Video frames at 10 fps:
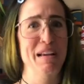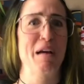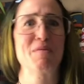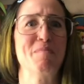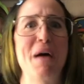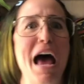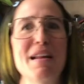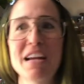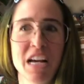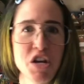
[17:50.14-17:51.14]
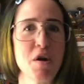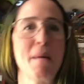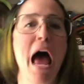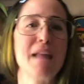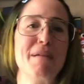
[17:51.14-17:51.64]
Like, you're a
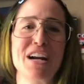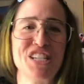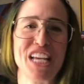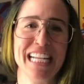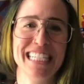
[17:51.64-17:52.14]
bad person.